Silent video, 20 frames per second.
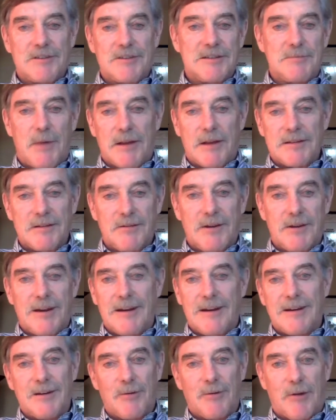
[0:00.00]
expensive
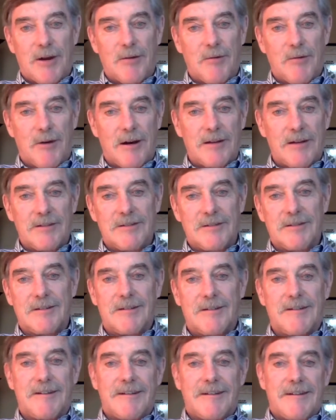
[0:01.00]
and he didn't know what it was,
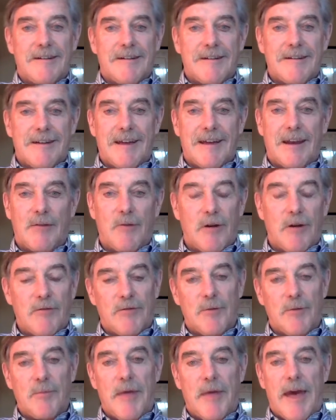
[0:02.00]
and it
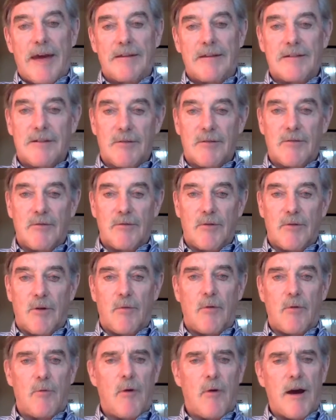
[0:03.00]
went from that to,
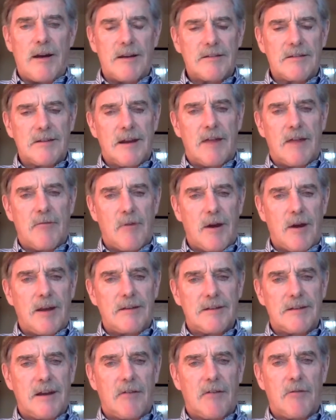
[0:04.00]
well, why doesn't
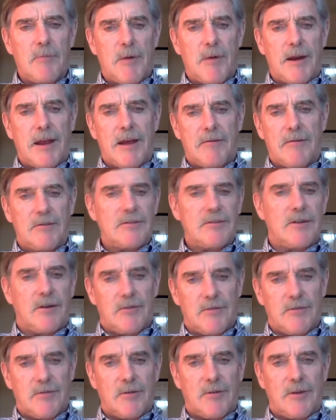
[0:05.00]
everybody have a
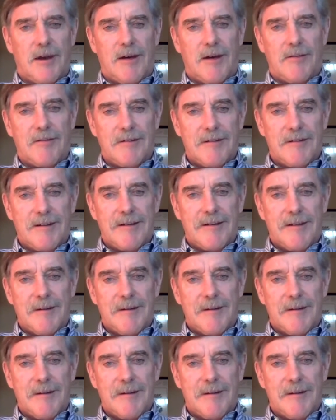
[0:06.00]
cell phone now?